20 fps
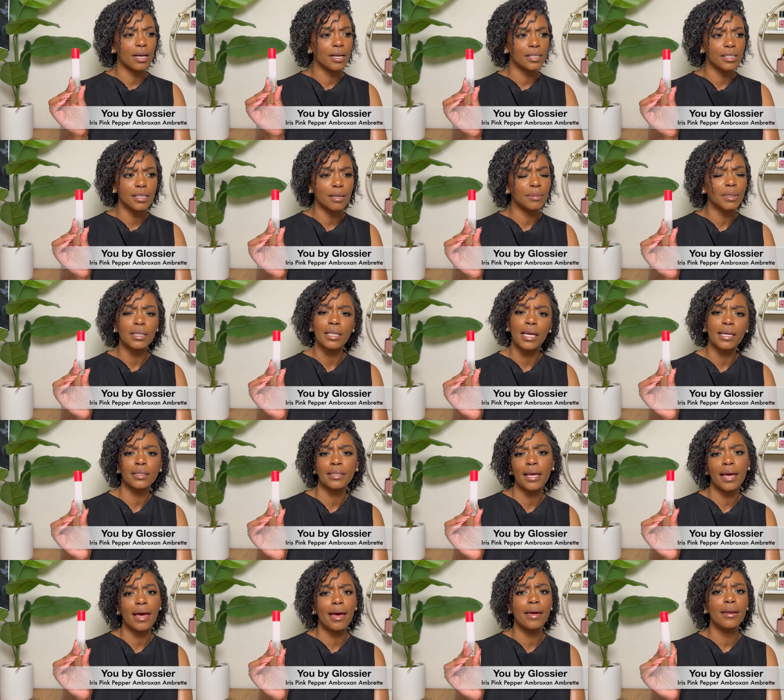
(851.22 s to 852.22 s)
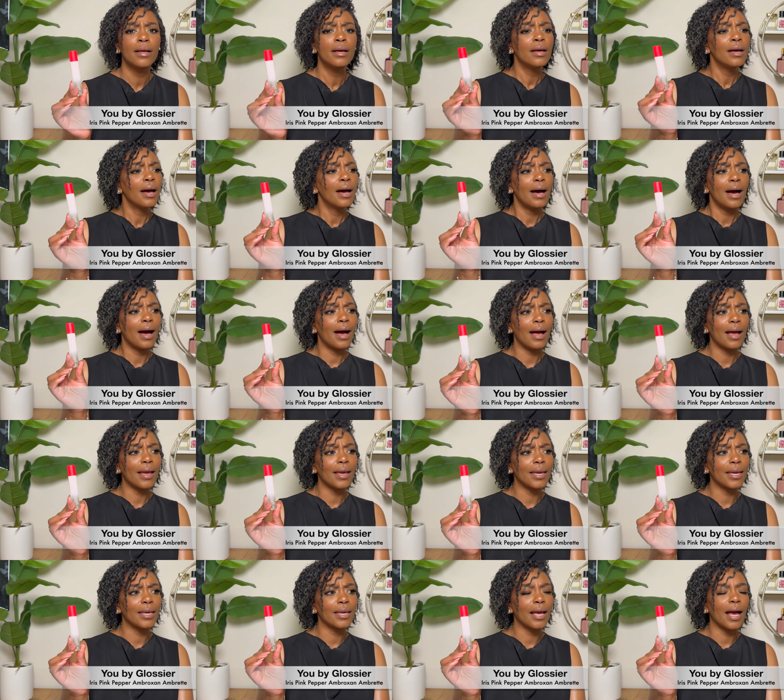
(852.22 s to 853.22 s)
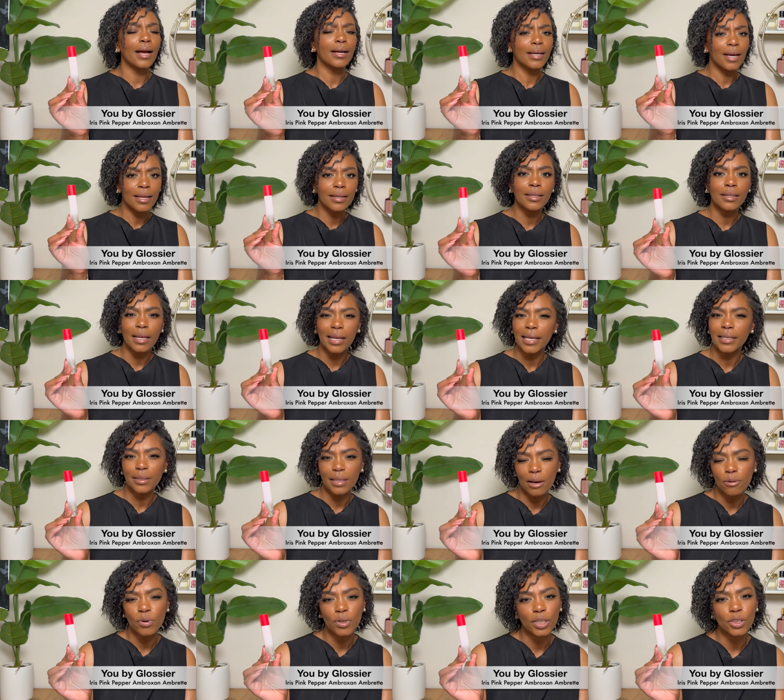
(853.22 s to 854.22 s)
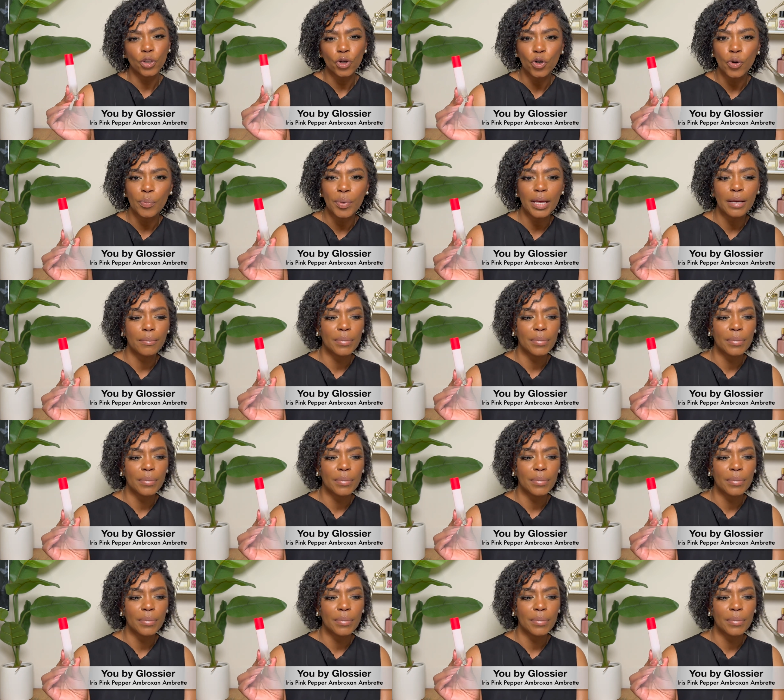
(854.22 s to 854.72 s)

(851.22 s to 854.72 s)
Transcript: something like that. I kind of like that one a little bit,